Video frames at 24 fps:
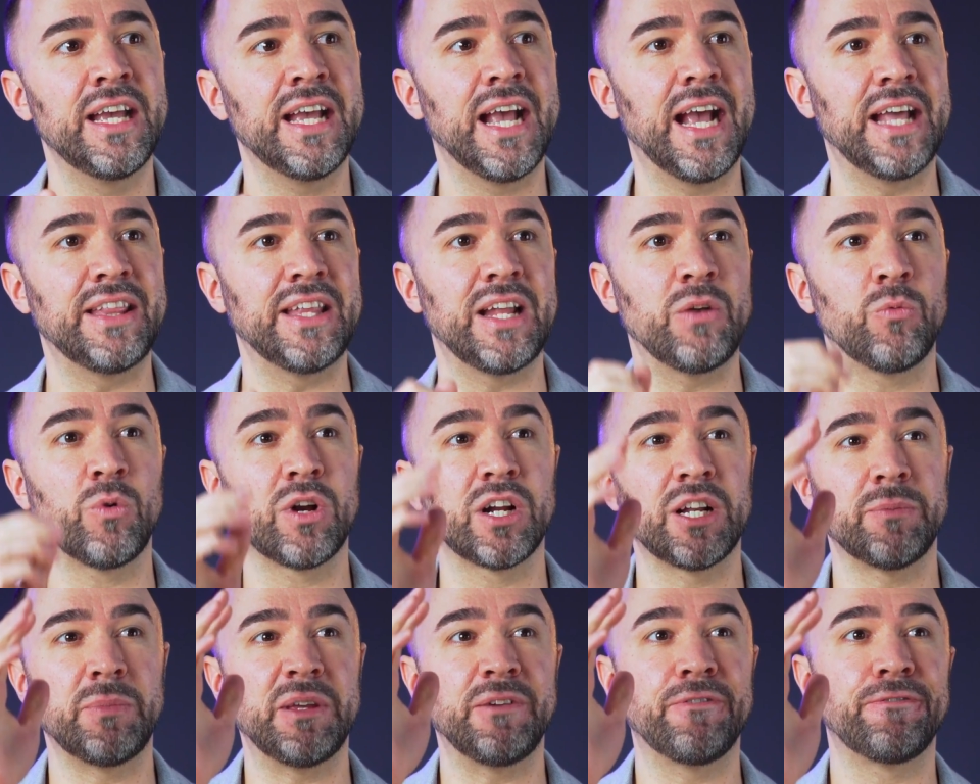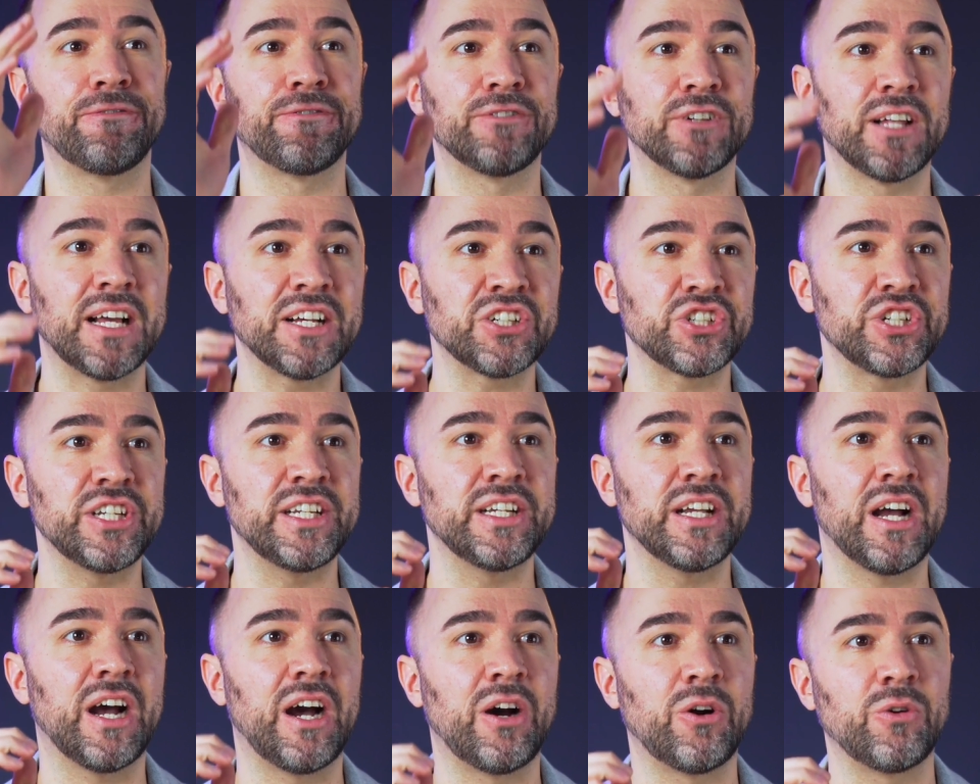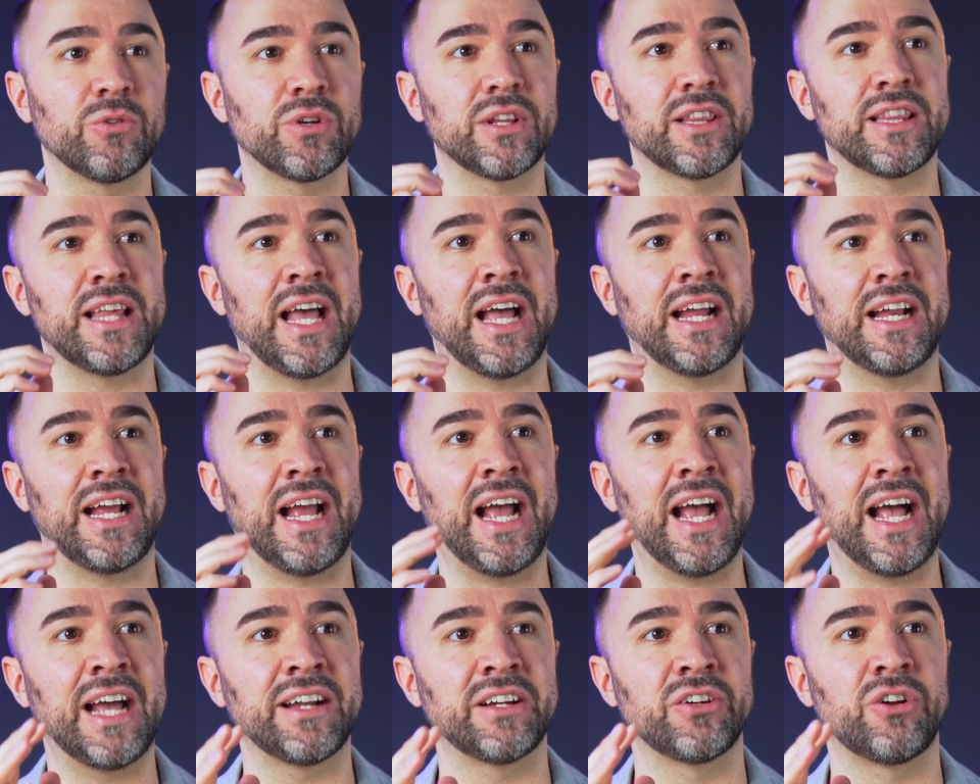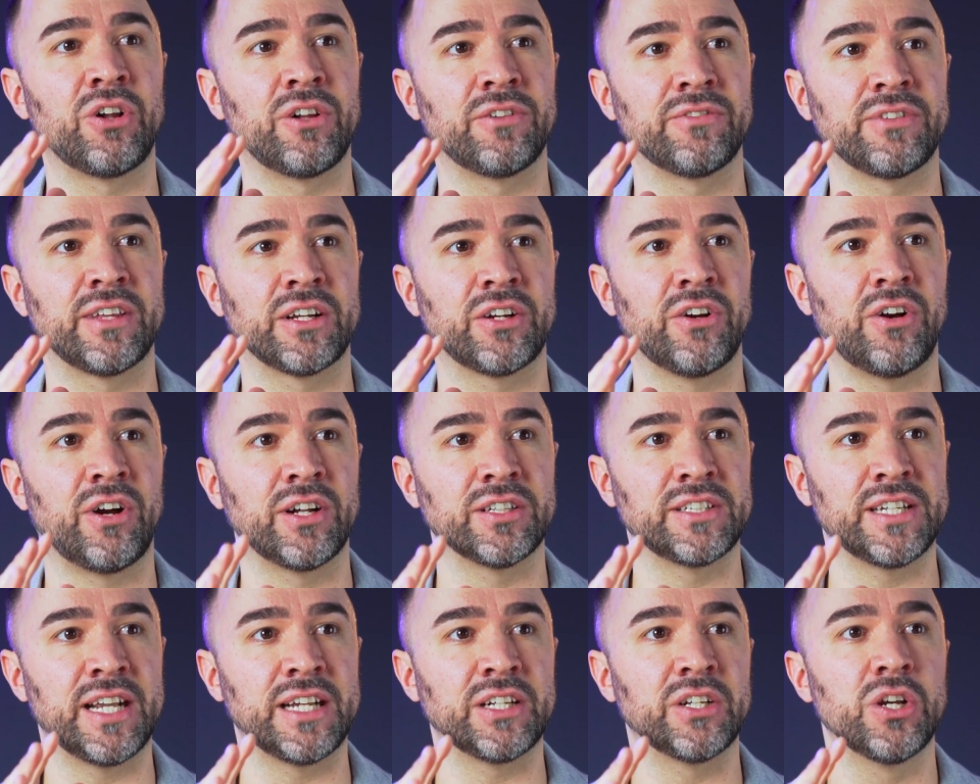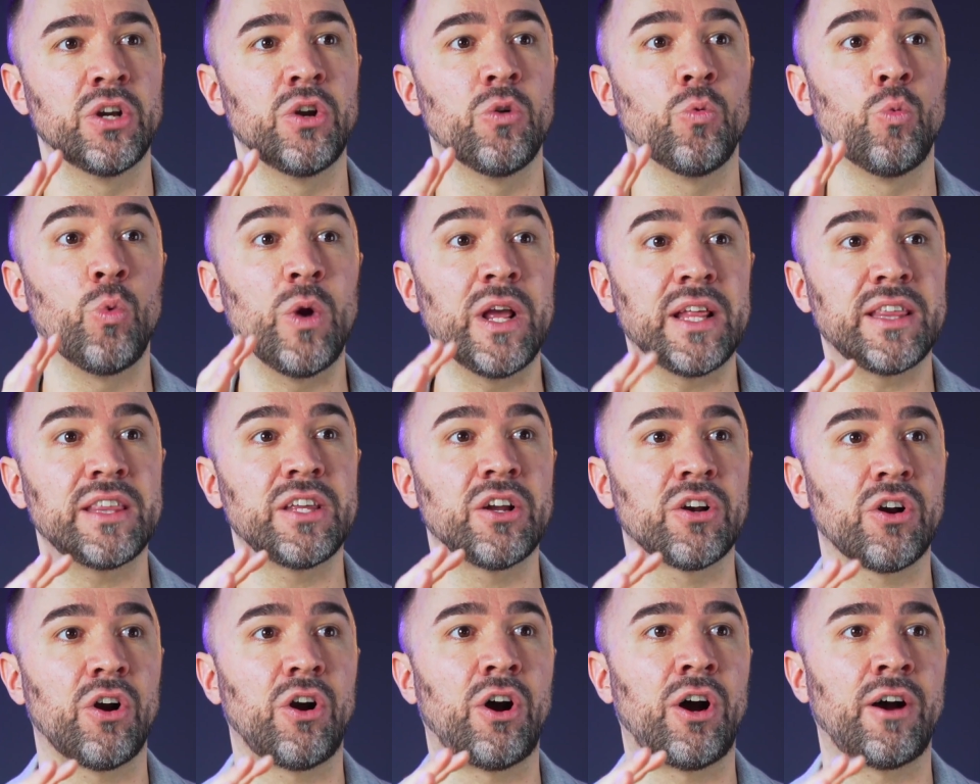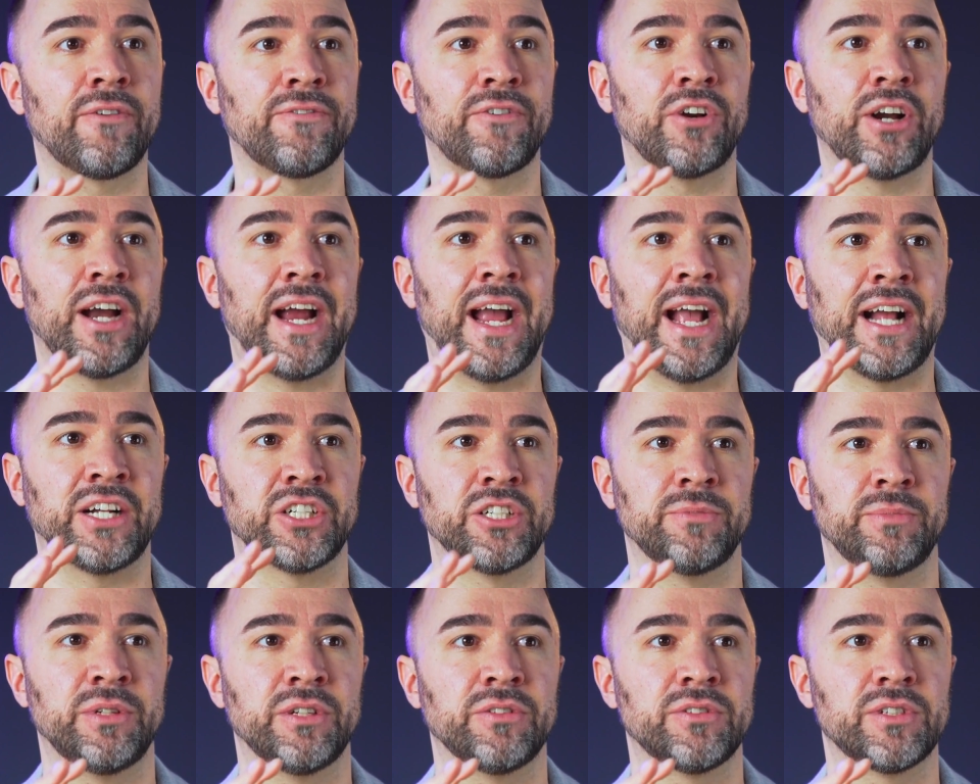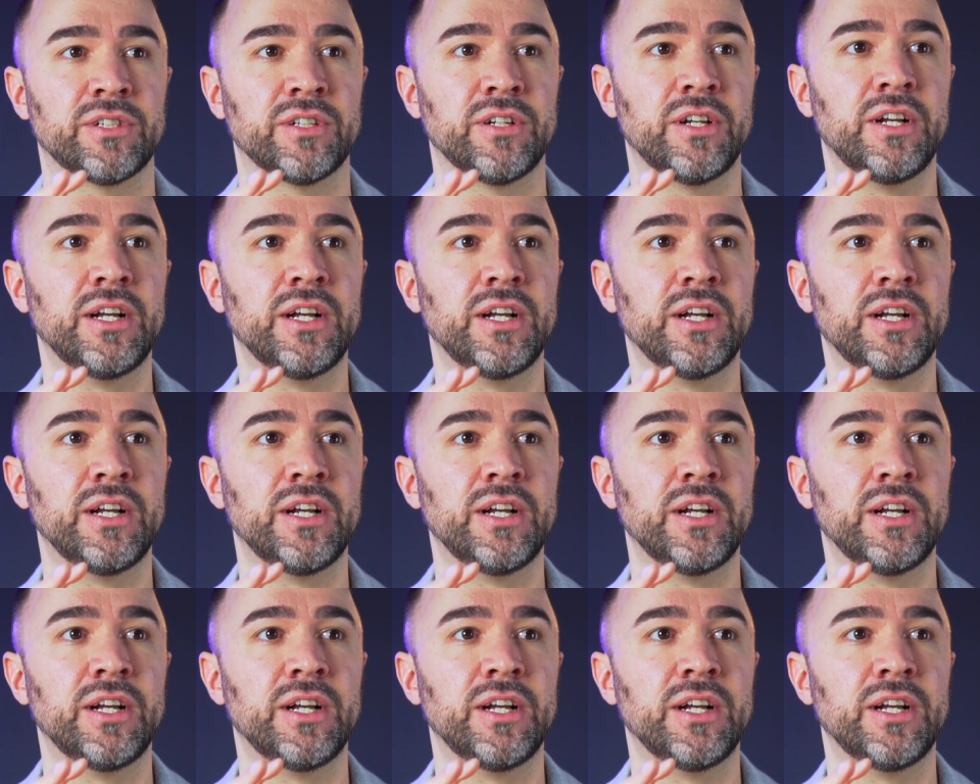And then we're going to be flushing out that ad and all of the content with your offer attributes.